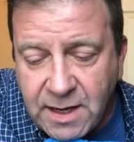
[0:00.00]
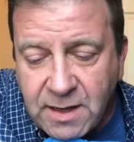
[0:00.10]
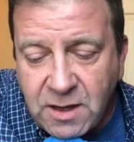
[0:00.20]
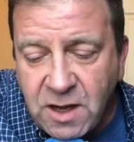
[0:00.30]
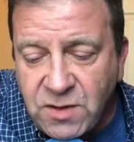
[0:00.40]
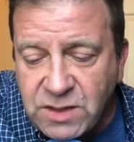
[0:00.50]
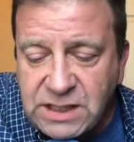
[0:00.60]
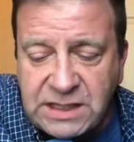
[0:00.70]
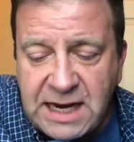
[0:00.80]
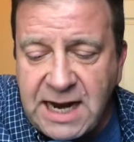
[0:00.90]

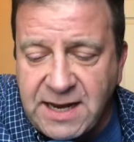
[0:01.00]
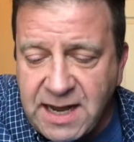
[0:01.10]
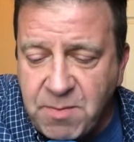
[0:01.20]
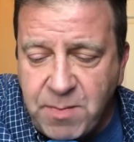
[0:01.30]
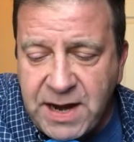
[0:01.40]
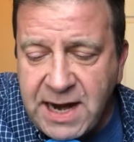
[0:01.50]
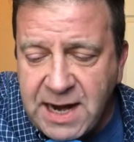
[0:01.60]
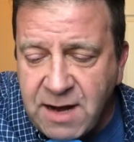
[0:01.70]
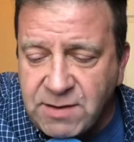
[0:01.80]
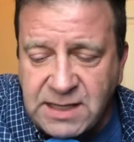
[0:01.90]
Others say that a
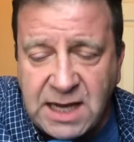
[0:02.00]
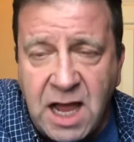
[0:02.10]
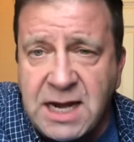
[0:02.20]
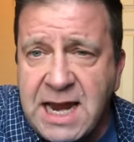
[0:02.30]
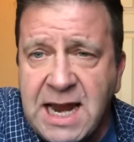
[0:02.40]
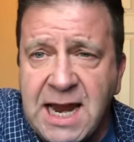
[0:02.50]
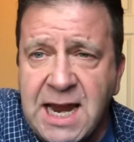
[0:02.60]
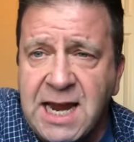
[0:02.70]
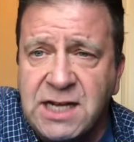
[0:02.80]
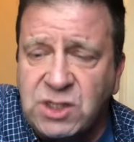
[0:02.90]
bear is
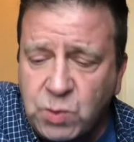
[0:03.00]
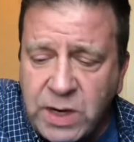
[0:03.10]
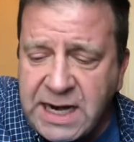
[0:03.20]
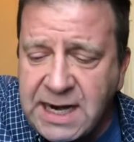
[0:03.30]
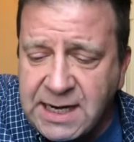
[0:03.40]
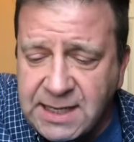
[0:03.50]
honey sweet.